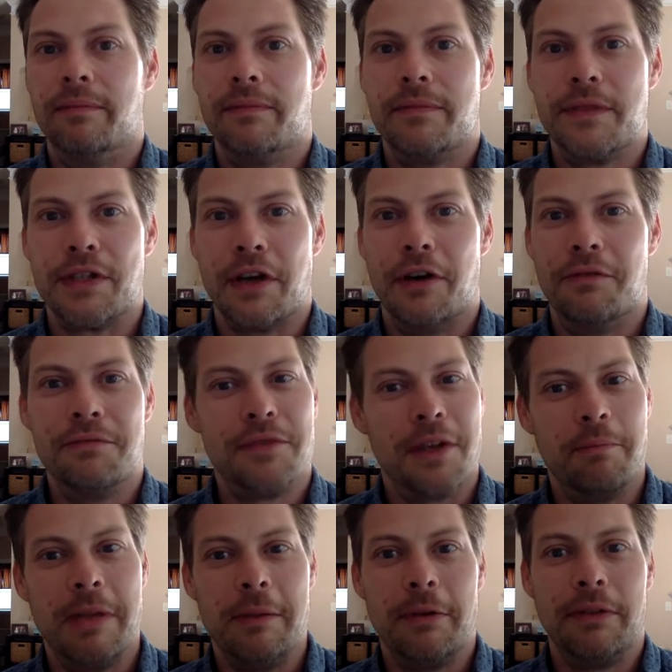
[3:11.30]
So some
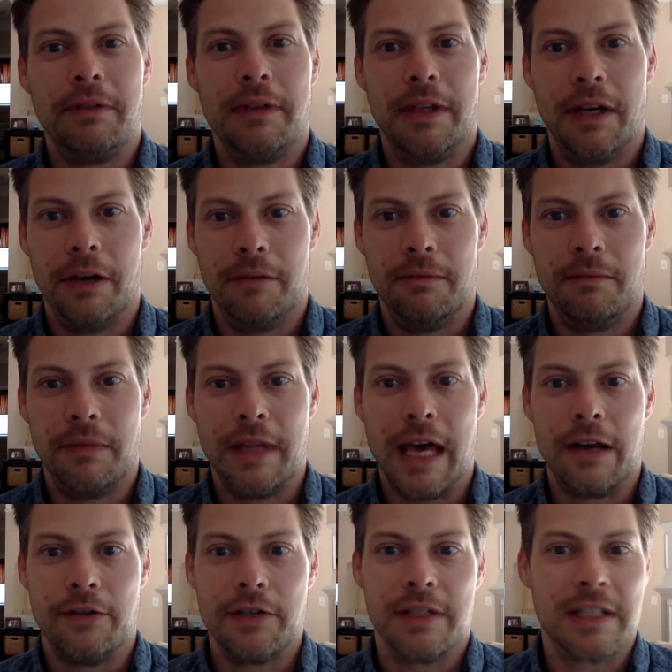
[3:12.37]
people,
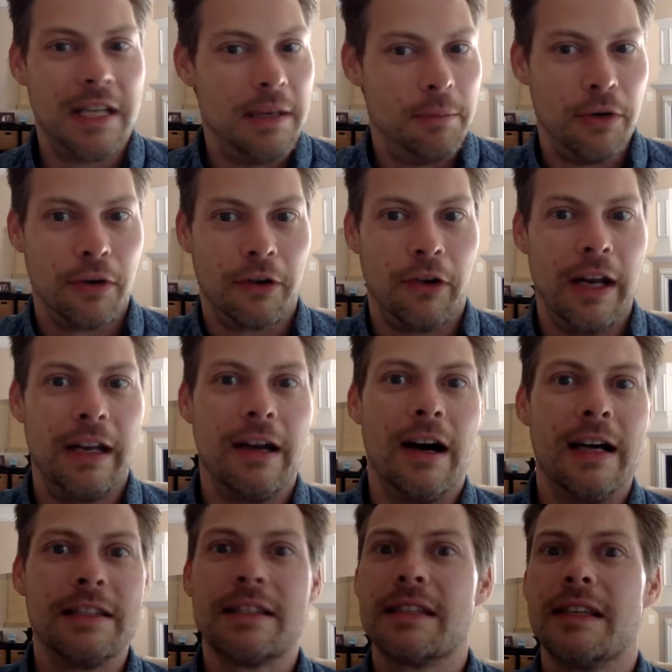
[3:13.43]
that'll just keep your grade
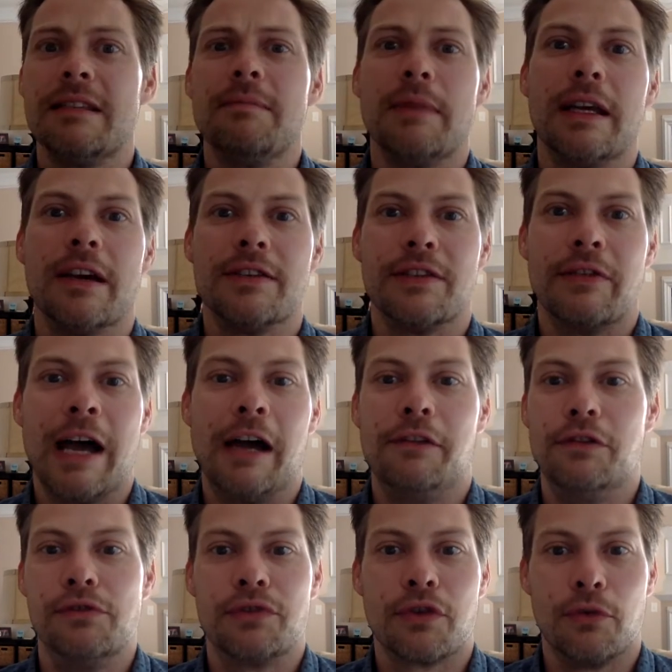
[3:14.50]
constant because of how
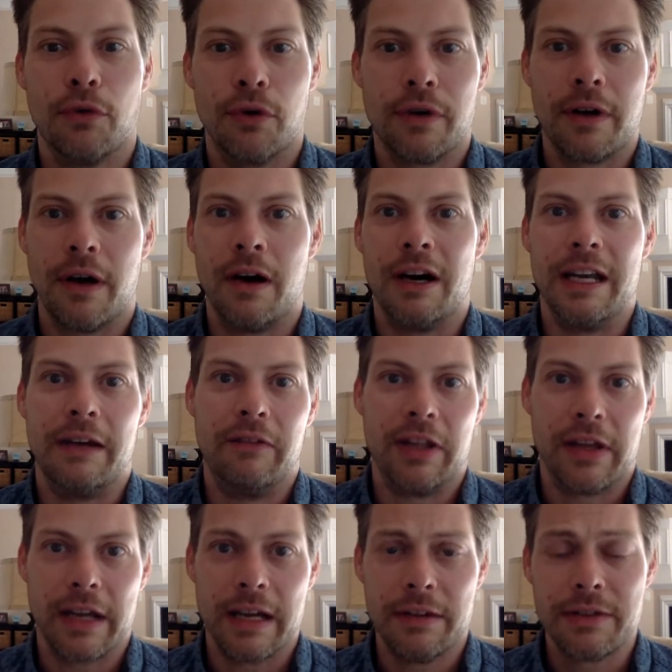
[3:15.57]
you scored on
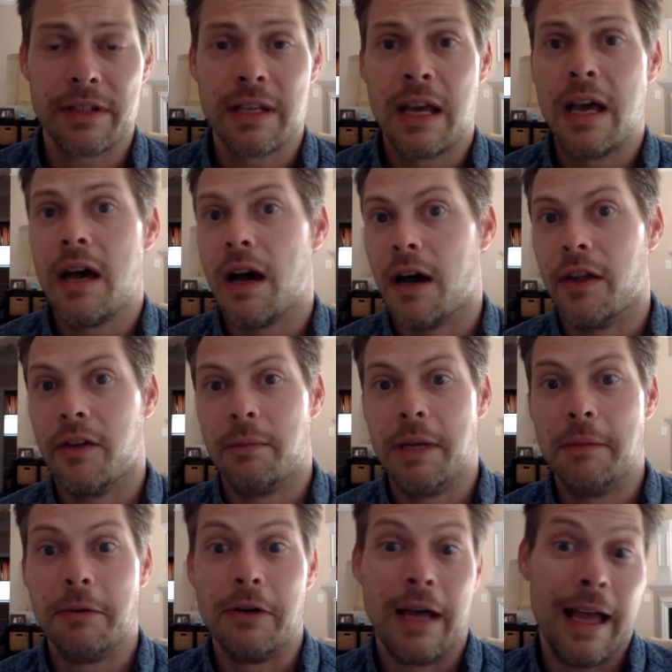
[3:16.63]
everything else. Other
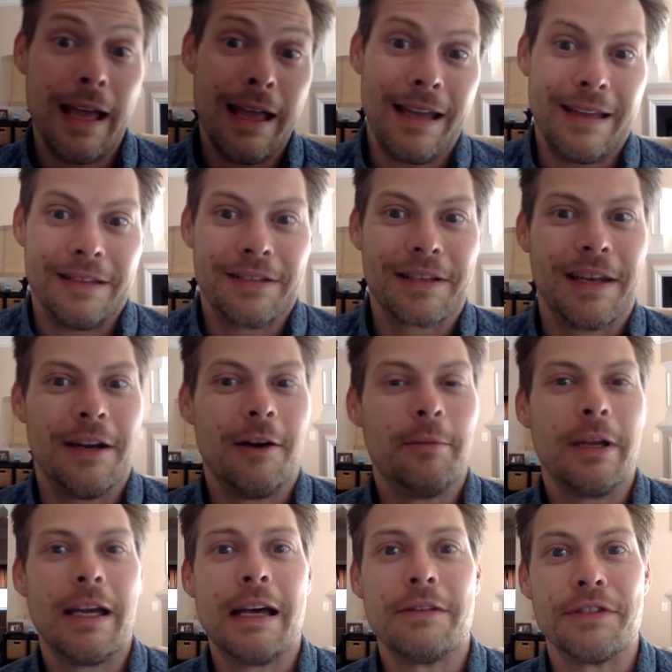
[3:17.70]
people, hey, it's going to help
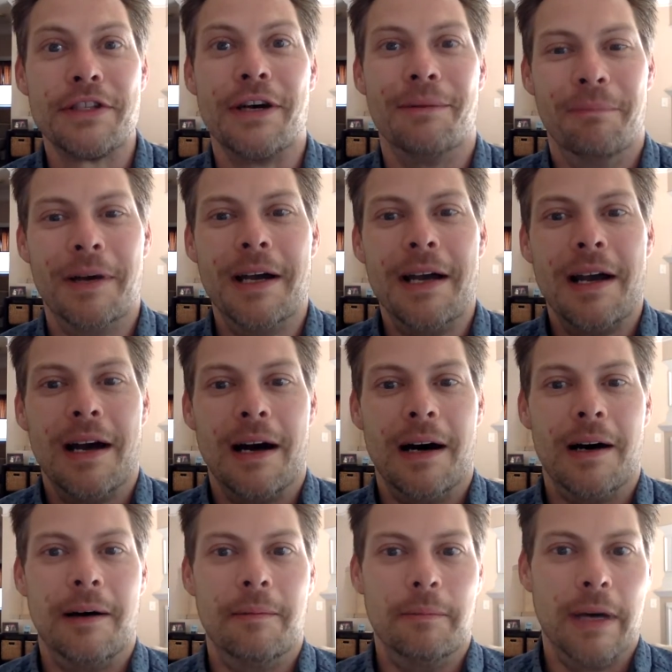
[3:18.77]
you out some.
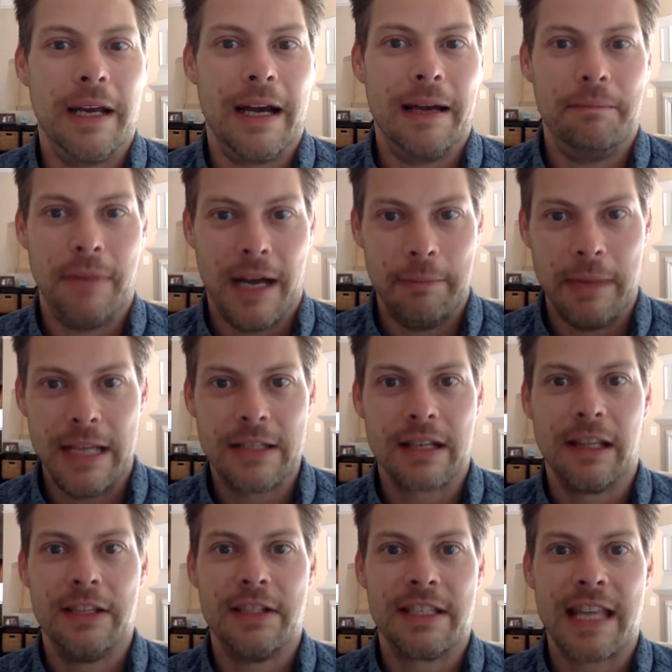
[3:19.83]
But I
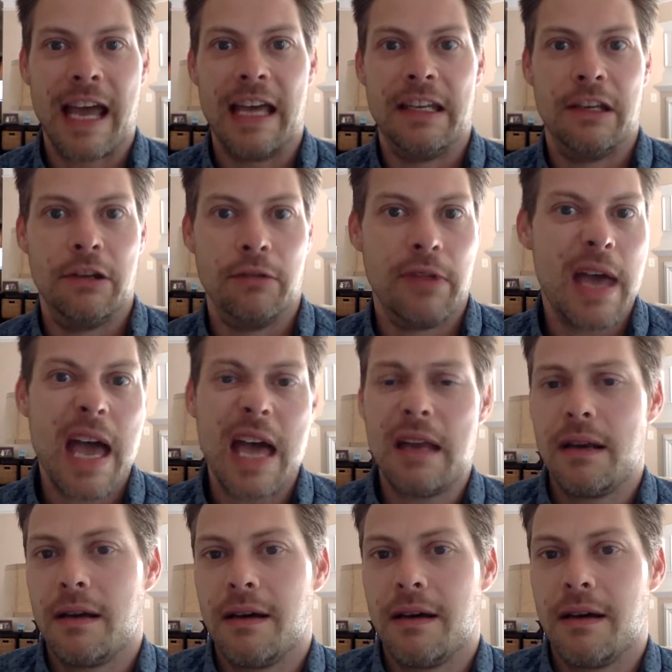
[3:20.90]
basically just had to do that.